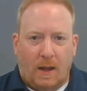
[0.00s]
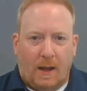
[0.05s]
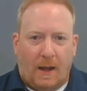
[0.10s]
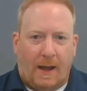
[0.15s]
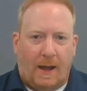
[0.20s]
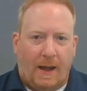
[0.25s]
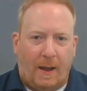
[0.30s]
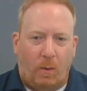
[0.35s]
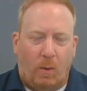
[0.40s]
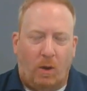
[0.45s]

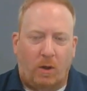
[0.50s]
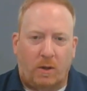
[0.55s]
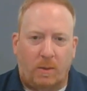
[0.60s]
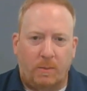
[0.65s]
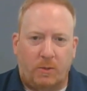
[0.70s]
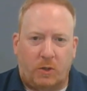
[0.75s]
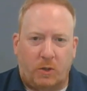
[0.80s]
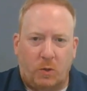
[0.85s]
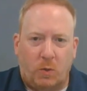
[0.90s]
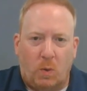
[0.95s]
Hi,
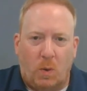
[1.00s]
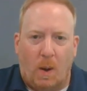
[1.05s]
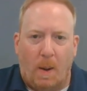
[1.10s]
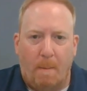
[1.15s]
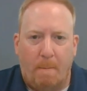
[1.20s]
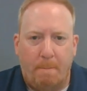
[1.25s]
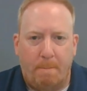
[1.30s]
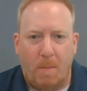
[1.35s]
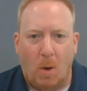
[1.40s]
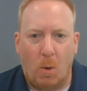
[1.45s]
welcome to
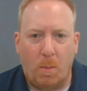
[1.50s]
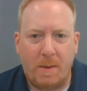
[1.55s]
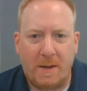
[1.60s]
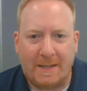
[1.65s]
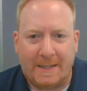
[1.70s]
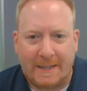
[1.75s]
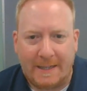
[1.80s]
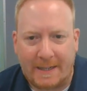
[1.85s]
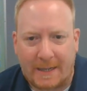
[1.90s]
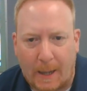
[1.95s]

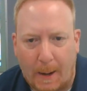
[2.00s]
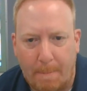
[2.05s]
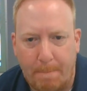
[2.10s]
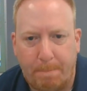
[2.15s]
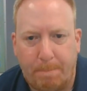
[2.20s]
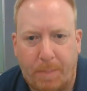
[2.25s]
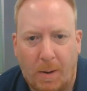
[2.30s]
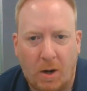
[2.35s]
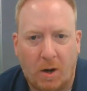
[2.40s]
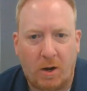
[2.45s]
Moby-Dick
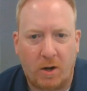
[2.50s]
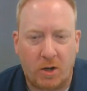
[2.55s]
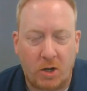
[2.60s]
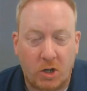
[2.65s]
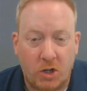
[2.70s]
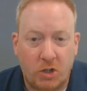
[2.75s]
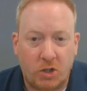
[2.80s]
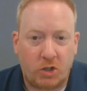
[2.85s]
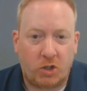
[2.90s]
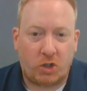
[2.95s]
Part
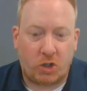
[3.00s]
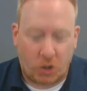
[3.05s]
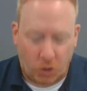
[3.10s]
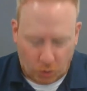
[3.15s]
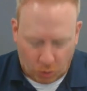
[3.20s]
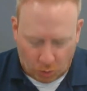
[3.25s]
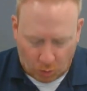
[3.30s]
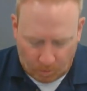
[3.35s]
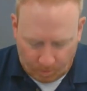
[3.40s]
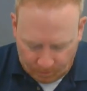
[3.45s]

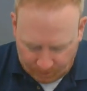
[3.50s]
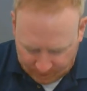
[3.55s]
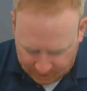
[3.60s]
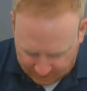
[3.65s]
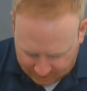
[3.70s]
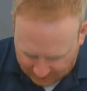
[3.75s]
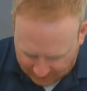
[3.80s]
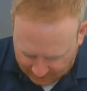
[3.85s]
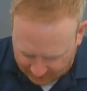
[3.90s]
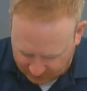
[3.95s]
II.
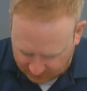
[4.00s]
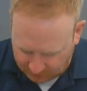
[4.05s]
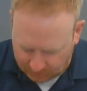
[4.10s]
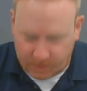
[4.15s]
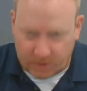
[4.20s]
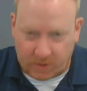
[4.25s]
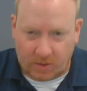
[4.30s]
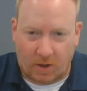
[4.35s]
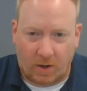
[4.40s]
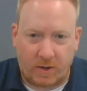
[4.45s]
This
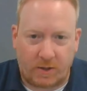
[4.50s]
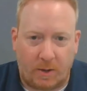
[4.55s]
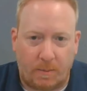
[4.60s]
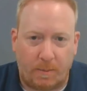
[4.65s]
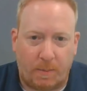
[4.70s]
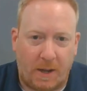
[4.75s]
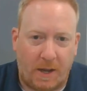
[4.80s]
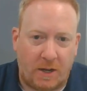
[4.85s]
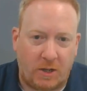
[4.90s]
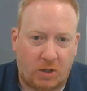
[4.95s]
excerpt starts on
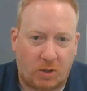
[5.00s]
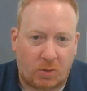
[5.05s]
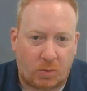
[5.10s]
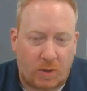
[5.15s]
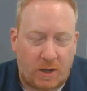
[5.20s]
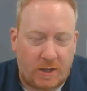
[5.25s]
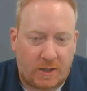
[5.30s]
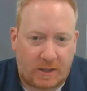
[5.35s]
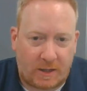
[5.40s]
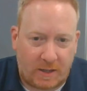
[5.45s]
page
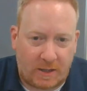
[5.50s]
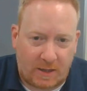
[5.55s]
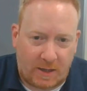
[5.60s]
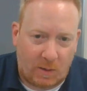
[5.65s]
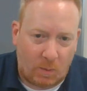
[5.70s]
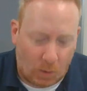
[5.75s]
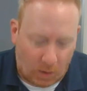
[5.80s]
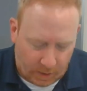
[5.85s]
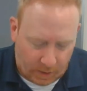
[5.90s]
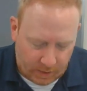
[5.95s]

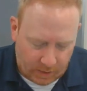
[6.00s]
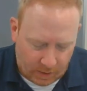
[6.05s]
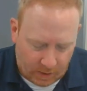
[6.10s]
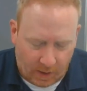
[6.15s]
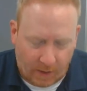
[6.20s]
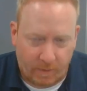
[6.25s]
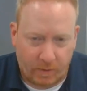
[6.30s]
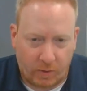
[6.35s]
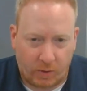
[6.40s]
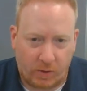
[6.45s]
361
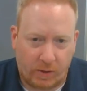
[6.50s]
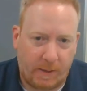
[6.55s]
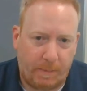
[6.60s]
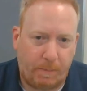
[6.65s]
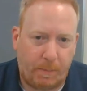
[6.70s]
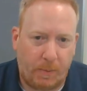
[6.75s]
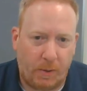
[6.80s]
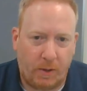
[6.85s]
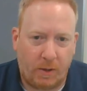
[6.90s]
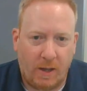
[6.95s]
of your
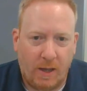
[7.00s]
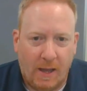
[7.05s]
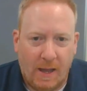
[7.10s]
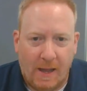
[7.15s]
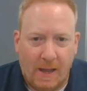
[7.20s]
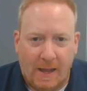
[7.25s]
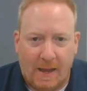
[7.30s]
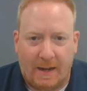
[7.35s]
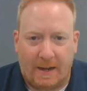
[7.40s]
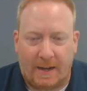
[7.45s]
lit book.
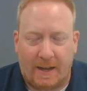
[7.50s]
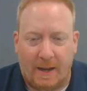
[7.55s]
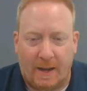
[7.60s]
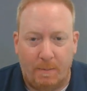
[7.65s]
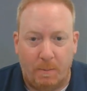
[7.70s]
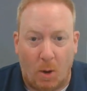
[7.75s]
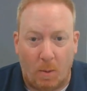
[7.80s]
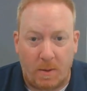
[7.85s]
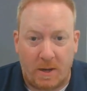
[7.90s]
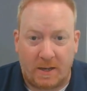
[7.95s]
And again,
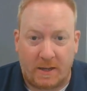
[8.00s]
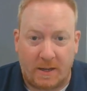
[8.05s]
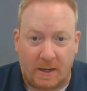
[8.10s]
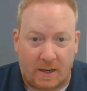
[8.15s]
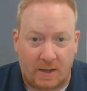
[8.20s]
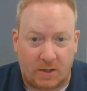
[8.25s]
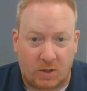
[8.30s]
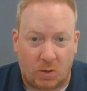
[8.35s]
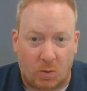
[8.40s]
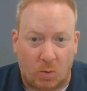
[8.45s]

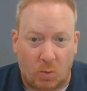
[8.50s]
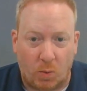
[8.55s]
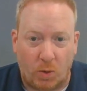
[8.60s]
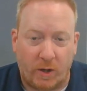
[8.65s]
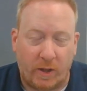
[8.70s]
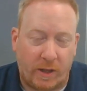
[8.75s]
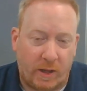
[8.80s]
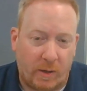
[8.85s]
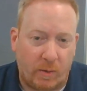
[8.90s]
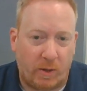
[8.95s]
Moby-Dick is a
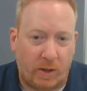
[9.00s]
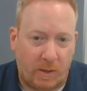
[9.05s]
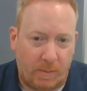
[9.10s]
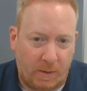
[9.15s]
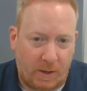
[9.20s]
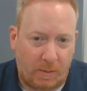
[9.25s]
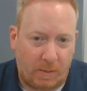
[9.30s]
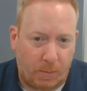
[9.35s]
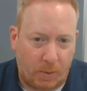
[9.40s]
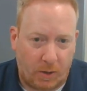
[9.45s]
really, really
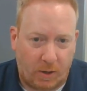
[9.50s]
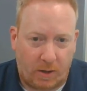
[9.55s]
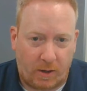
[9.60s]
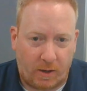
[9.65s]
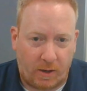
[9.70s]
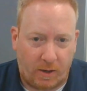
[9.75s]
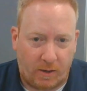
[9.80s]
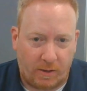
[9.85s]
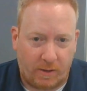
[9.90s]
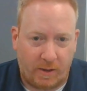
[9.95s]
big book,
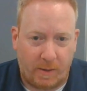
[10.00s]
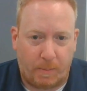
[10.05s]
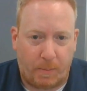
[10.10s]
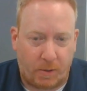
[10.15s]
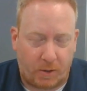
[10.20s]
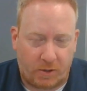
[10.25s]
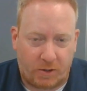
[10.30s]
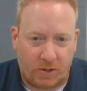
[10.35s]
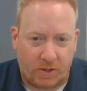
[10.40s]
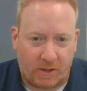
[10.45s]
and the lit
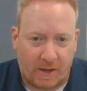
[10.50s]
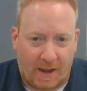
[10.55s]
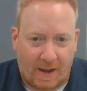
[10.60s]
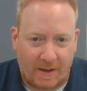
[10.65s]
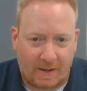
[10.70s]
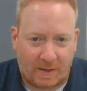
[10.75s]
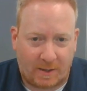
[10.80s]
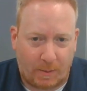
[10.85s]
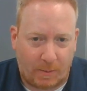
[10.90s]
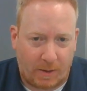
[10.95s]
book just
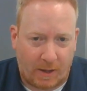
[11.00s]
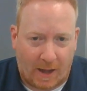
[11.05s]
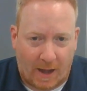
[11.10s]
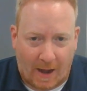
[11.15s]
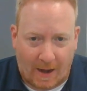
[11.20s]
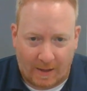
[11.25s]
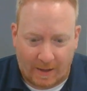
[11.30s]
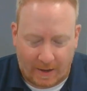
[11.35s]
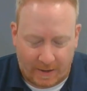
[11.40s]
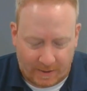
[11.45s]
has some of the
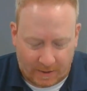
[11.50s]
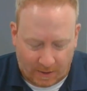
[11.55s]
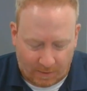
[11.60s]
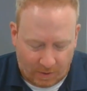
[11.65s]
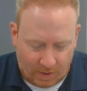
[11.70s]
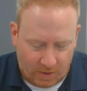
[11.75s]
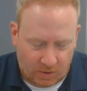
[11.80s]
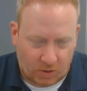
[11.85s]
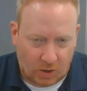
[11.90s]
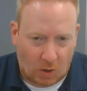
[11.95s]
highlights of
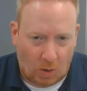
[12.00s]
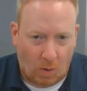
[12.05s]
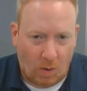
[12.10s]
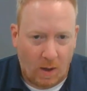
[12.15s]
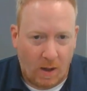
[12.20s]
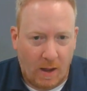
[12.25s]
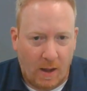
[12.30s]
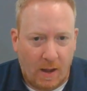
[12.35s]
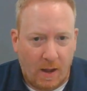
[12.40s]
it. So